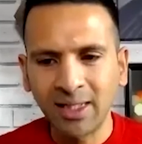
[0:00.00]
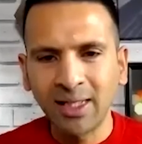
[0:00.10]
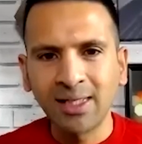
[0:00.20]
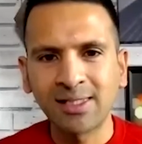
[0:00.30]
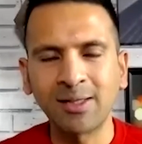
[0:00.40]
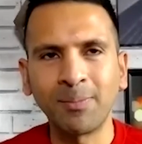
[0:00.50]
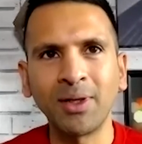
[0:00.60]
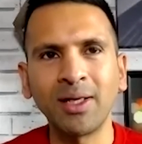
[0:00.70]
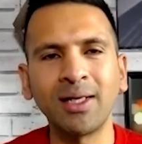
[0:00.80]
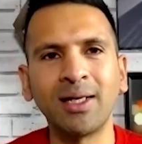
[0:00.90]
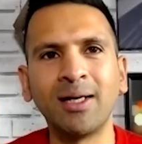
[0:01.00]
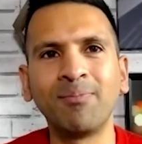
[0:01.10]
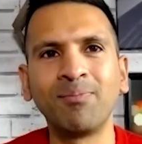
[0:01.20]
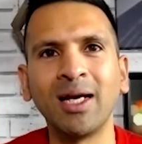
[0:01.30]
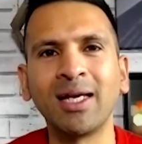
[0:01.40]
And someone,
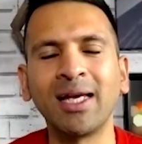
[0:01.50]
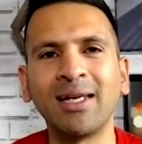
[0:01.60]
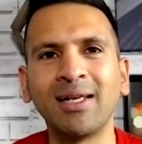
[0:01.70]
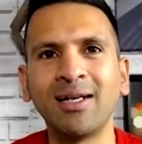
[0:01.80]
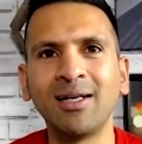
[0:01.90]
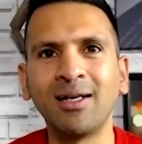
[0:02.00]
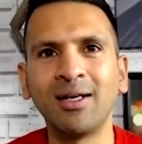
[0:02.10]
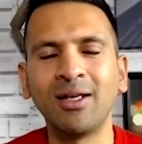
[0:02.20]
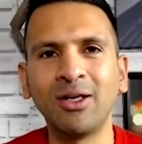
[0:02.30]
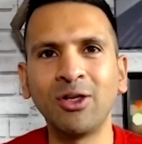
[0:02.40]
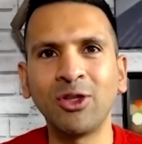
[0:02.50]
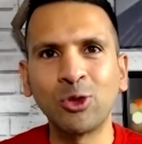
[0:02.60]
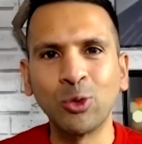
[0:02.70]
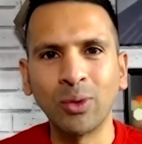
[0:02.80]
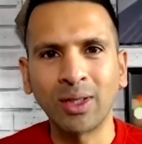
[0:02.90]
again,
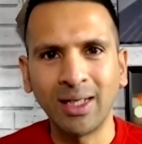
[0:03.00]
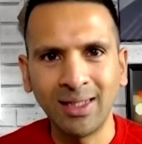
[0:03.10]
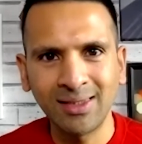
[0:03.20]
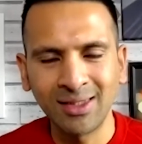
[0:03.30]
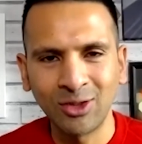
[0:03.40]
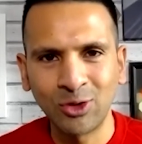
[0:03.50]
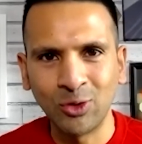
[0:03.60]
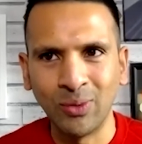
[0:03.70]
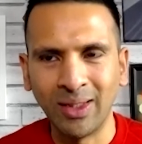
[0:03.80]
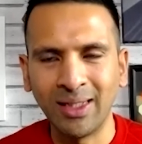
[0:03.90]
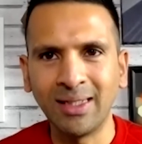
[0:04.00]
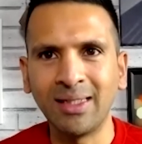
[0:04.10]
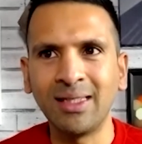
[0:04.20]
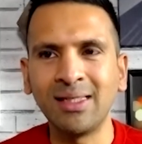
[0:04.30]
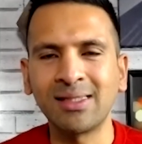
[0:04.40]
another talk I listened to,
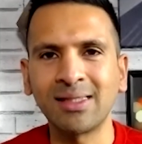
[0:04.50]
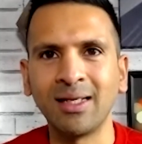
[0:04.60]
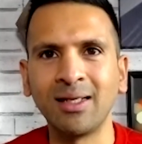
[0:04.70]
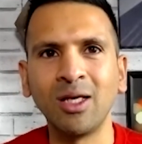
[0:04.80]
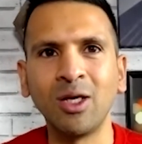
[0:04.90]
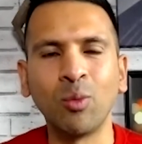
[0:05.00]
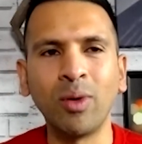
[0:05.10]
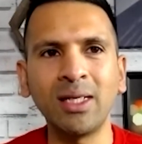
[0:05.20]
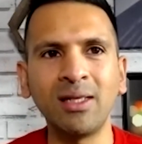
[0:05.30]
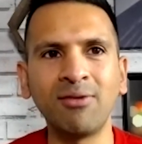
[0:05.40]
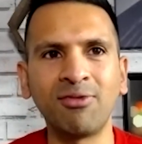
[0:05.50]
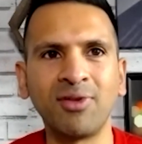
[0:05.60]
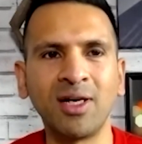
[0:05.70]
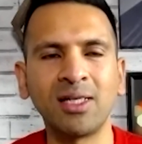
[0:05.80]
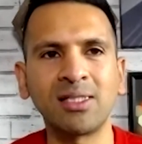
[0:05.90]
and he said when he
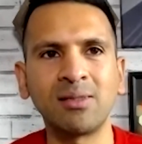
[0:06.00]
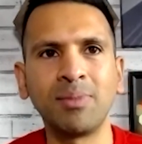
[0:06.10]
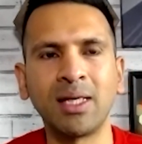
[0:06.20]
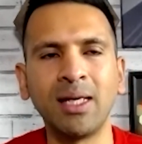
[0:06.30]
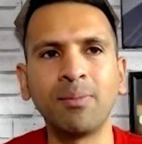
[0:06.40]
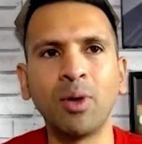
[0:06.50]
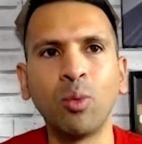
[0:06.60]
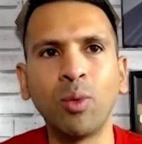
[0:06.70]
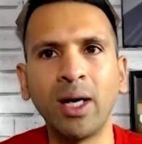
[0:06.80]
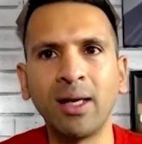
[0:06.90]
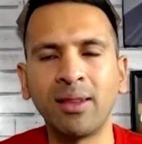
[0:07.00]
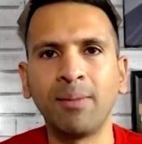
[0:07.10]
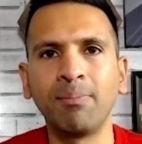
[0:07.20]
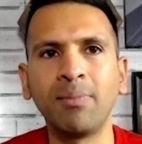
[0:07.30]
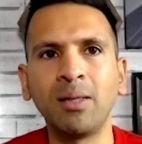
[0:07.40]
first became aware
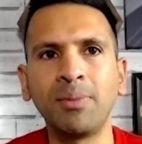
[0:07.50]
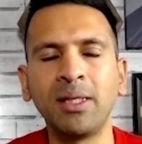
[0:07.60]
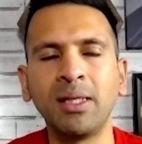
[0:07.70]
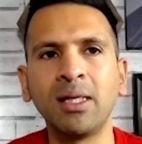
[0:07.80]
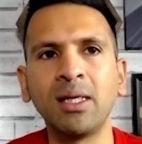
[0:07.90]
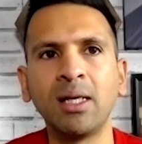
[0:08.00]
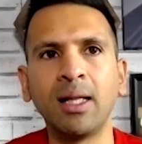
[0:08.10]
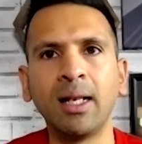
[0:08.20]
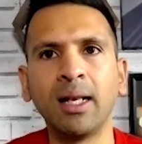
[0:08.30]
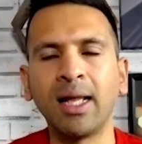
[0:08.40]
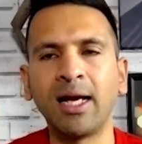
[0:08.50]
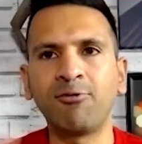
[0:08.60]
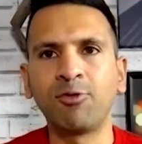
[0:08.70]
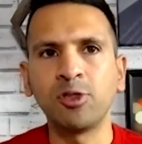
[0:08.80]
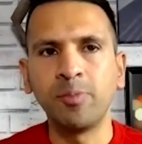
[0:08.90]
that maybe
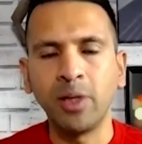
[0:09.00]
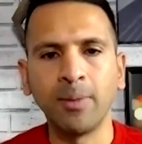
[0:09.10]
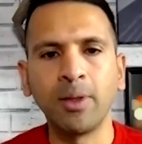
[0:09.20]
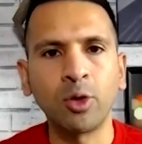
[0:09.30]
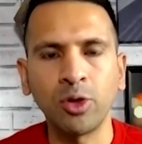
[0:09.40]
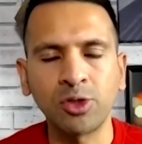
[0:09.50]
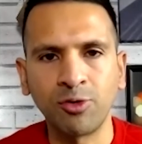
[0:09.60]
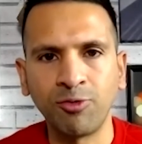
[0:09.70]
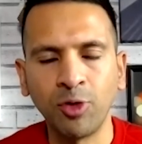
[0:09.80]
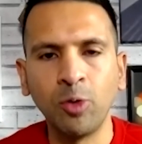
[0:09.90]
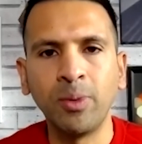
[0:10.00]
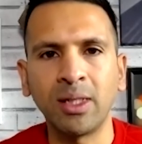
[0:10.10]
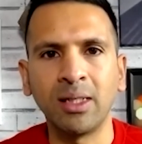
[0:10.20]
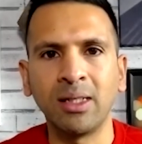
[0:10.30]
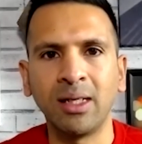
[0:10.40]
life was becoming
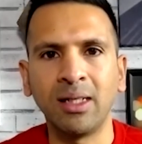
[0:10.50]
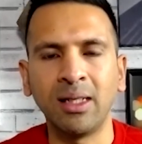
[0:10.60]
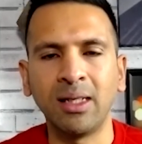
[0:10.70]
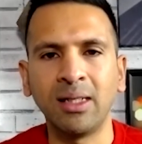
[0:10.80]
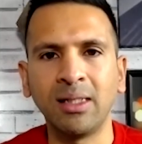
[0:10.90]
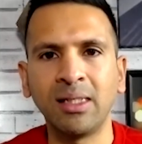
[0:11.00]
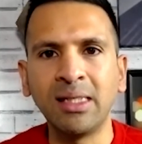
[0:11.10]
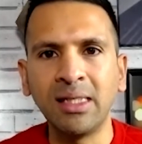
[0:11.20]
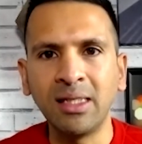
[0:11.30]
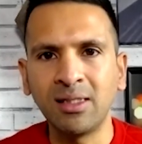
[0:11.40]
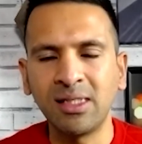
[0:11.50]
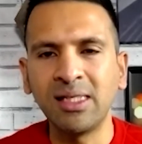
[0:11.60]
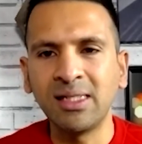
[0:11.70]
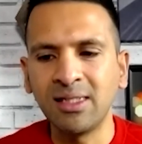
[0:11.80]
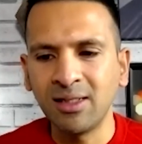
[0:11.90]
claustrophobic, and
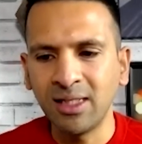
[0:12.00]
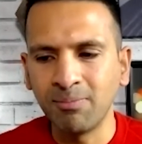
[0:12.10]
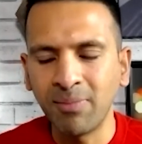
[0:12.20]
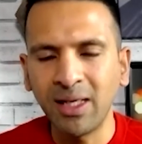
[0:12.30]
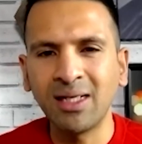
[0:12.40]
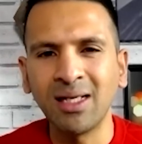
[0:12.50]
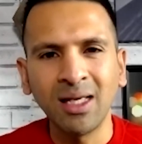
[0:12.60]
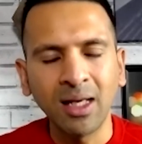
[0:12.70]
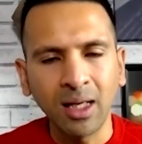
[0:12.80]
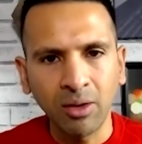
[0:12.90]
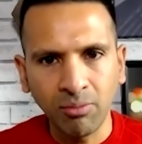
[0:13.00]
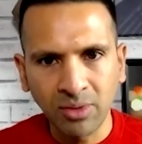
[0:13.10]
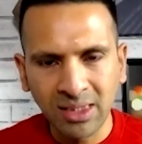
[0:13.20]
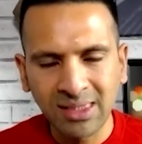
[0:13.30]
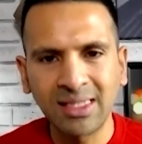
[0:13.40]
he'd made
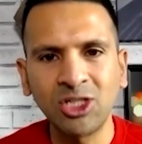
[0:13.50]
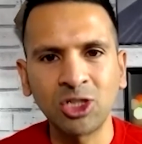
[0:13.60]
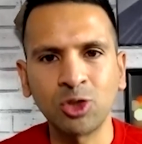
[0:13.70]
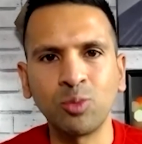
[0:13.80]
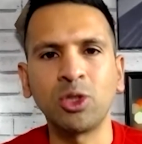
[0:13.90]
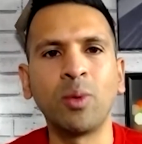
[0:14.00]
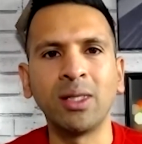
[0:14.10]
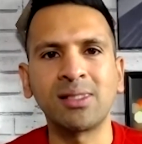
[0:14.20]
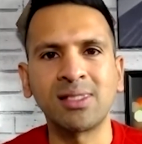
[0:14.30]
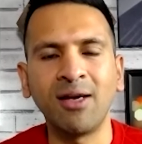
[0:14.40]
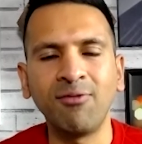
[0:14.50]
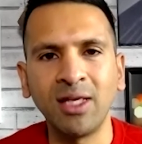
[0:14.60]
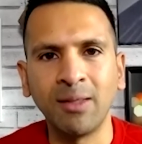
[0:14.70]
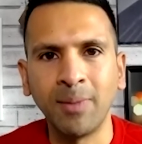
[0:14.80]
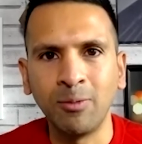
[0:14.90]
decisions which weren't
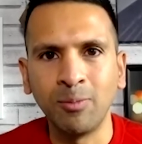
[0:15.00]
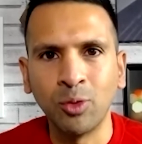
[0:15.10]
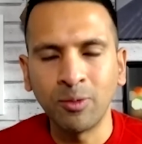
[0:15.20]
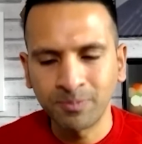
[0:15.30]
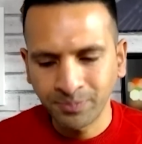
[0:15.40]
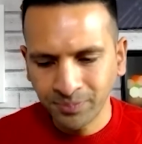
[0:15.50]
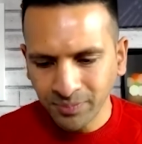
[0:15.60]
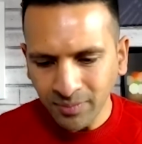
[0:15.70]
serving him anymore,